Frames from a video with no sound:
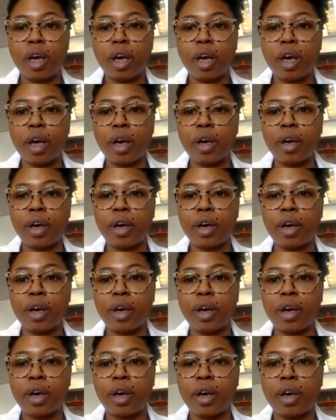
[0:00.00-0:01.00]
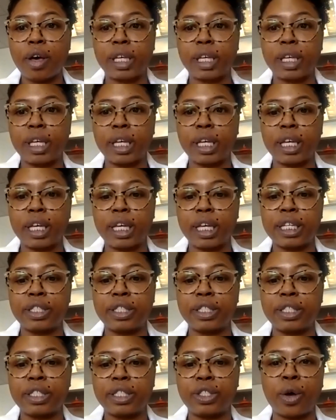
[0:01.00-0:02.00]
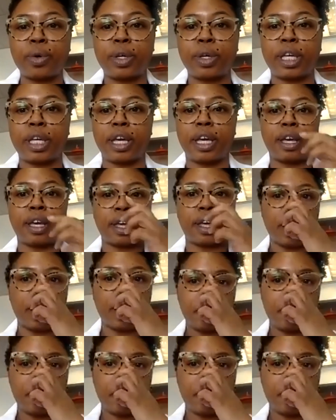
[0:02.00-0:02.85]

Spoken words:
Okie dokie.